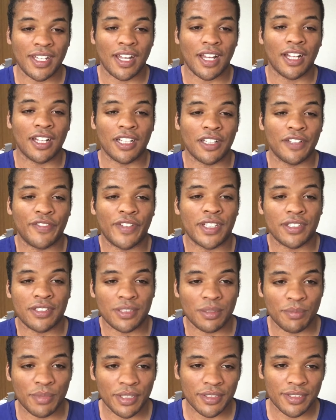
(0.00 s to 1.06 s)
an elevator in
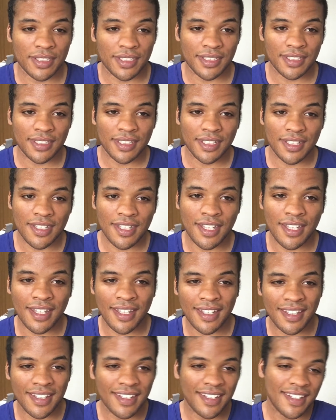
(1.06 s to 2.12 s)
the building,
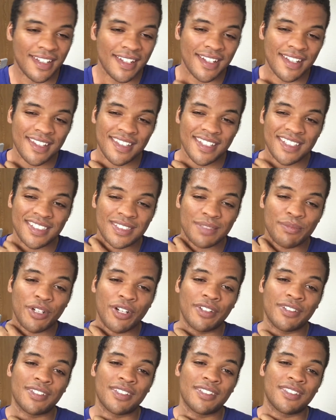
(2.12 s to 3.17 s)
these
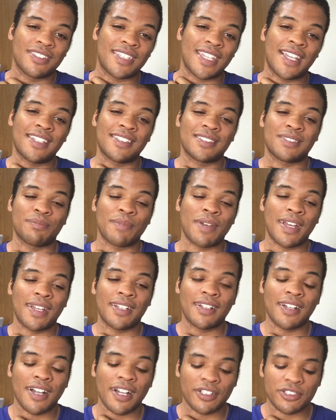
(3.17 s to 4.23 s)
small things
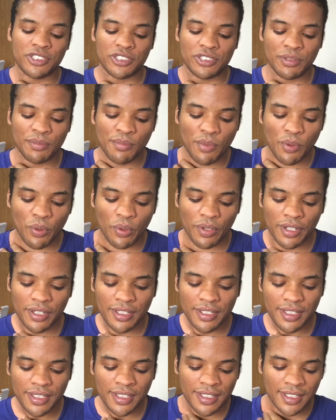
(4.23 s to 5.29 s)
might cost you more.